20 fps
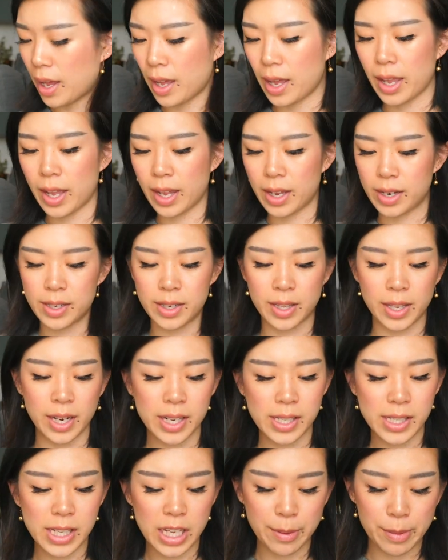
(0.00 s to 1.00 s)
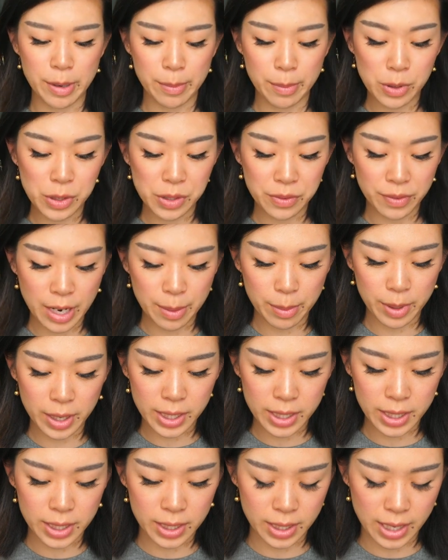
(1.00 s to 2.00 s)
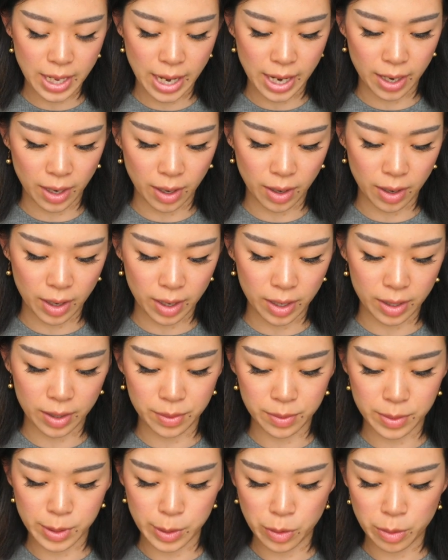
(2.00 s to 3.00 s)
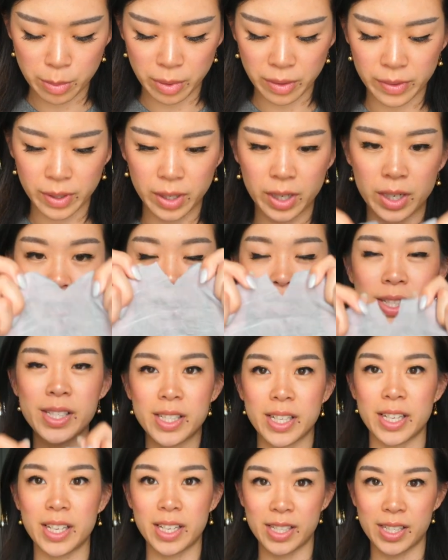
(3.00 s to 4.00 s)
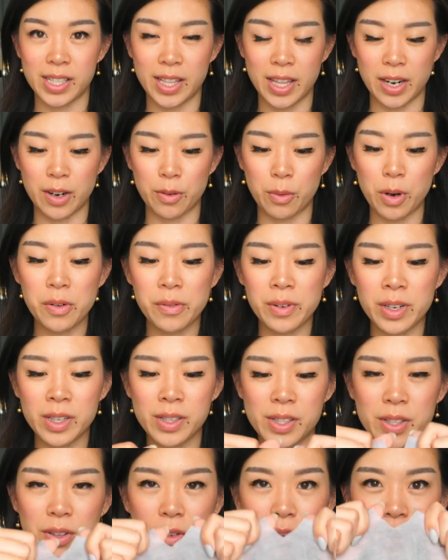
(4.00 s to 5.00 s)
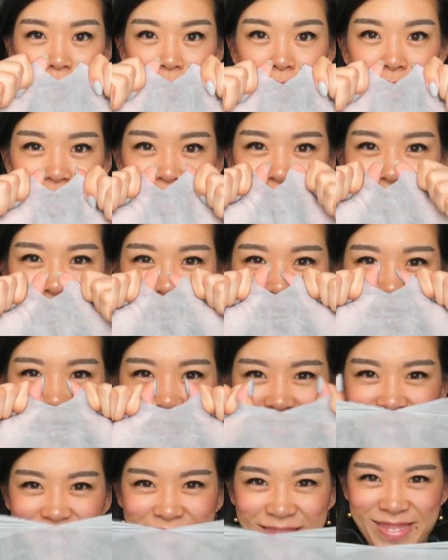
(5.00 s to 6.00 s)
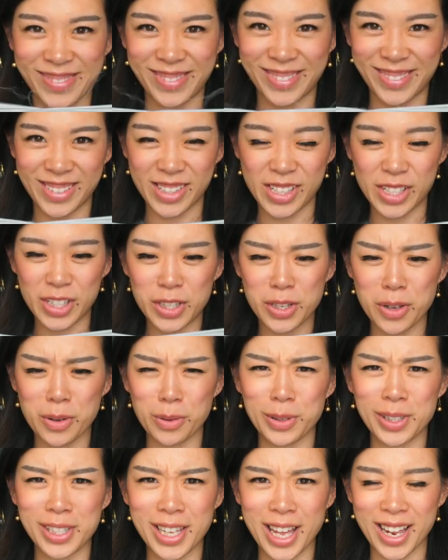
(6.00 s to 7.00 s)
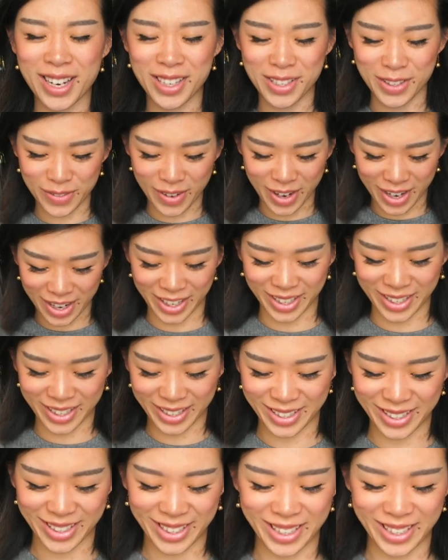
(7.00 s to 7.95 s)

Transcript: And the nice thing about most fabrics that are suitable for curtains is they're woven, so you can do this. So satisfying.